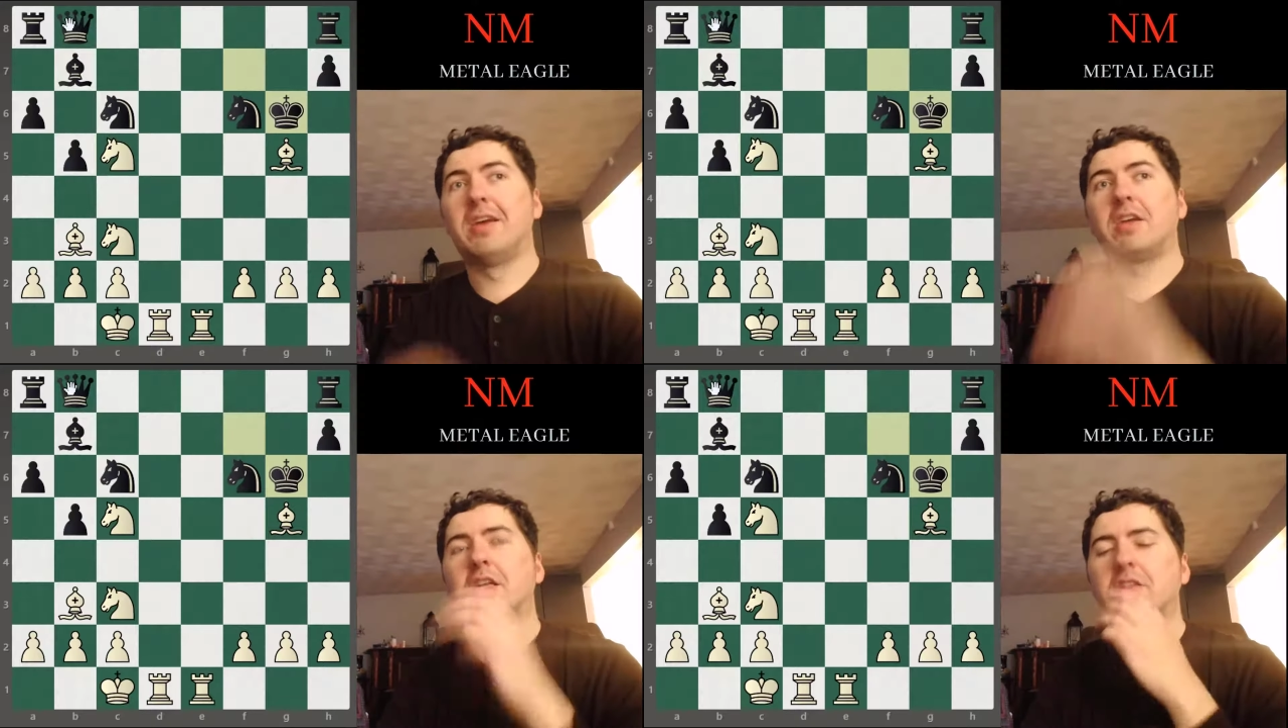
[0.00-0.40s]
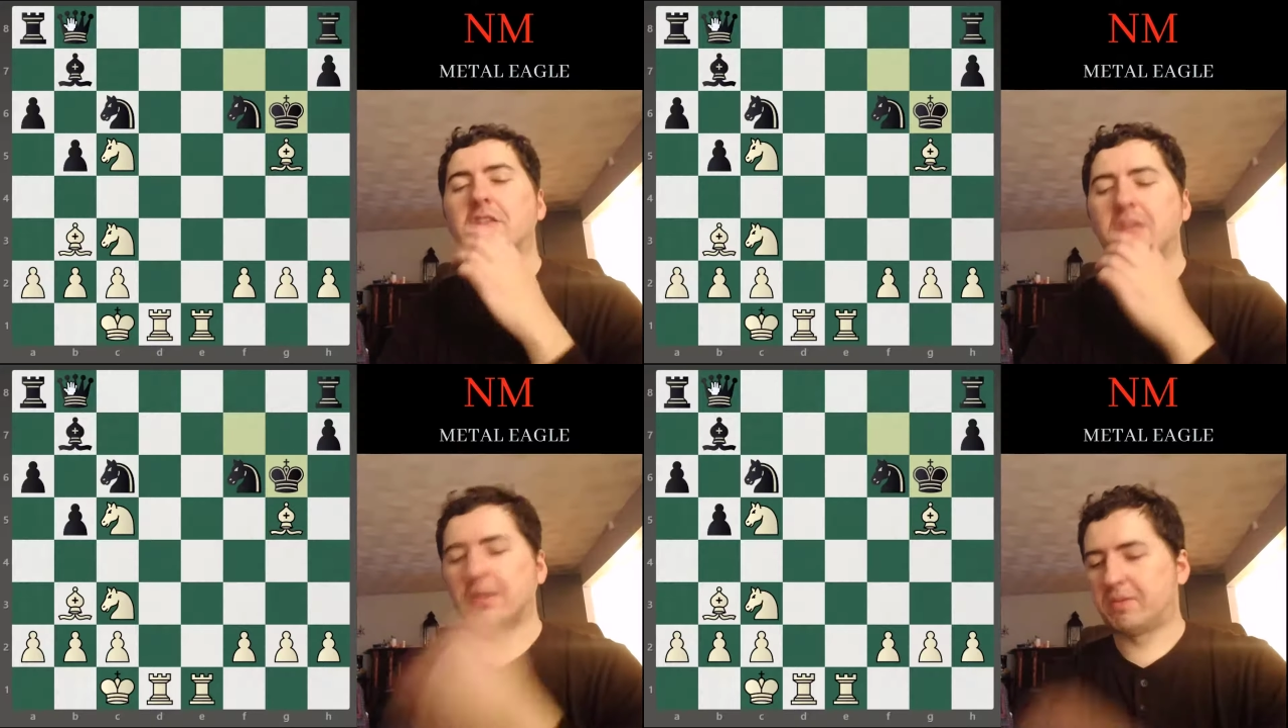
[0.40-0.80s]
king
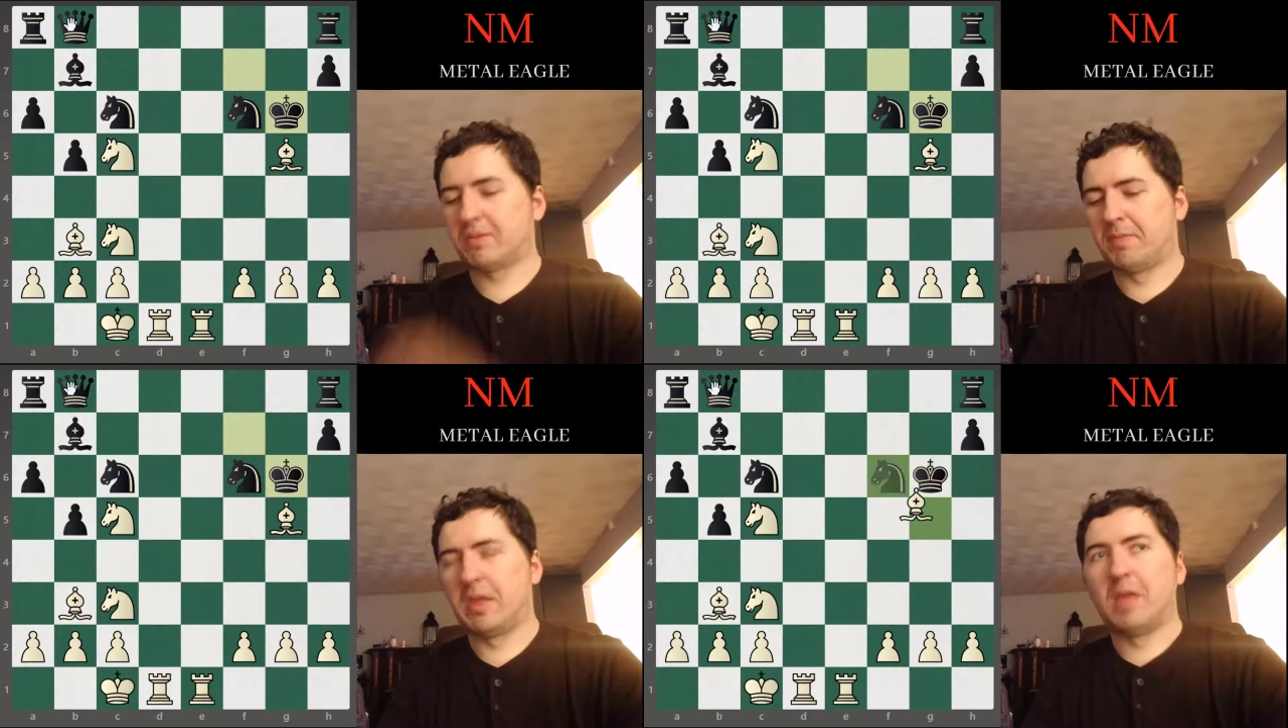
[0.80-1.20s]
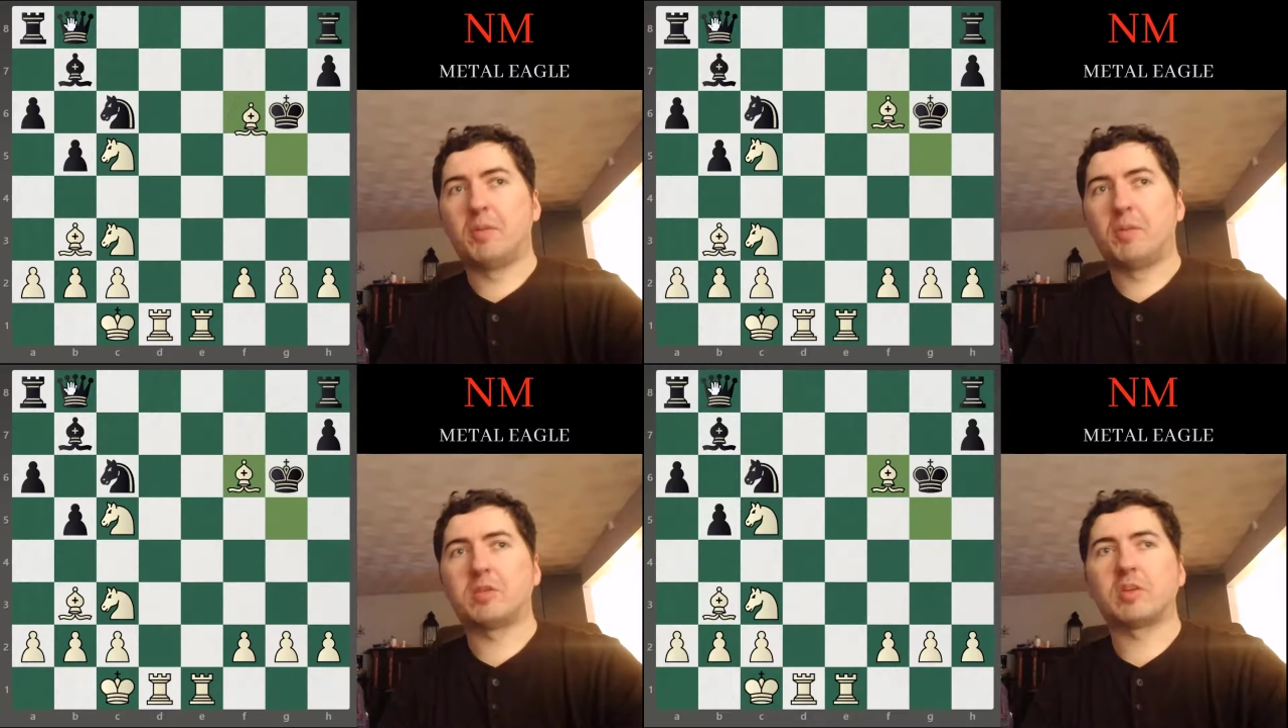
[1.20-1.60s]
g6,
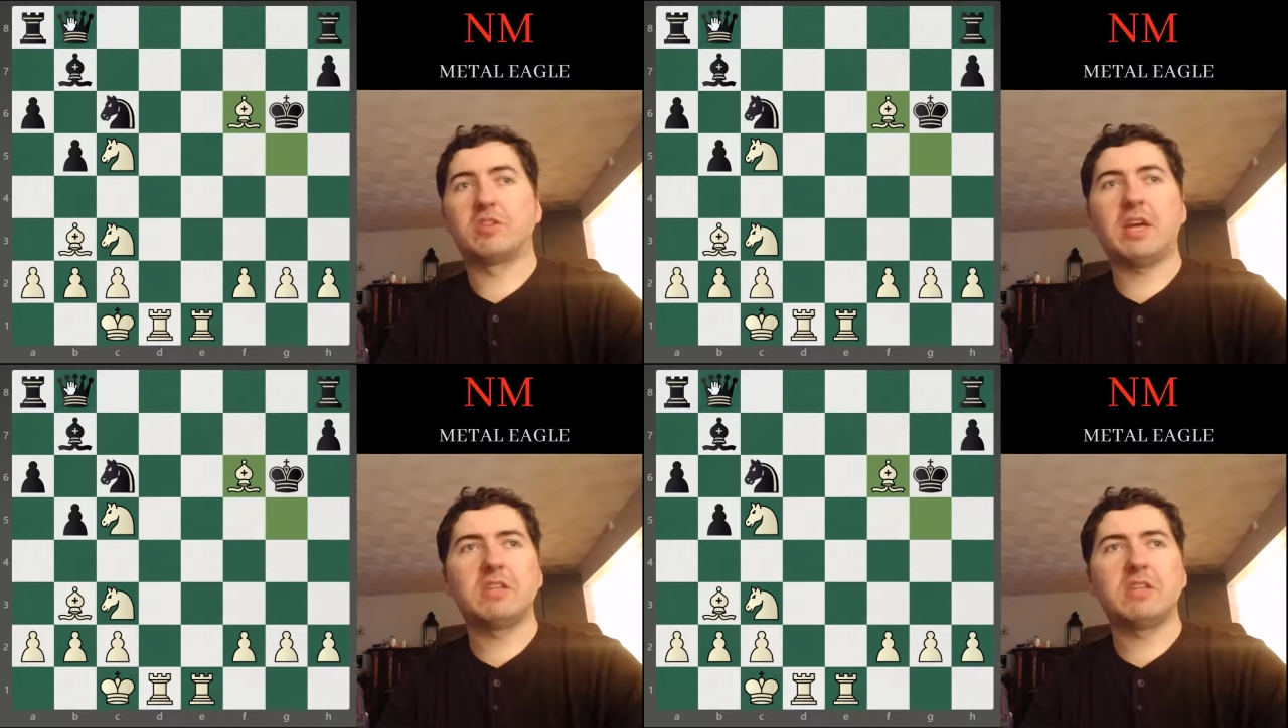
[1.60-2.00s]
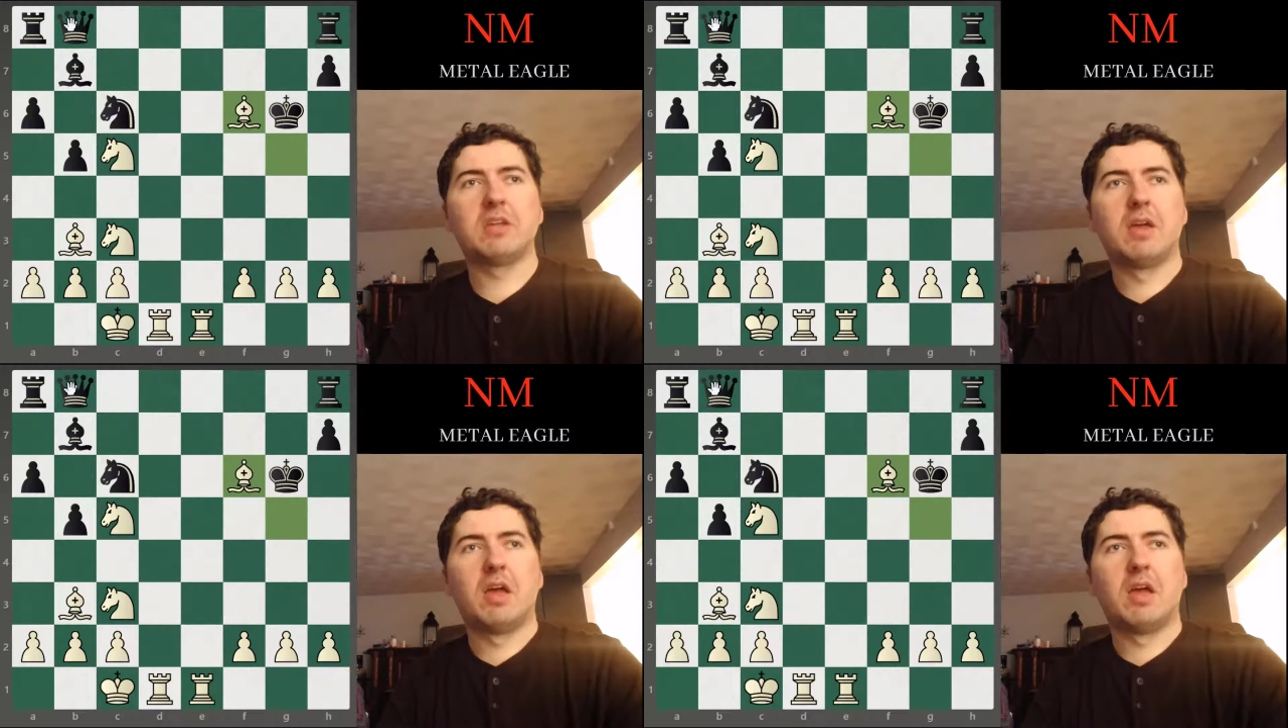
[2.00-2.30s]
bishop takes knight.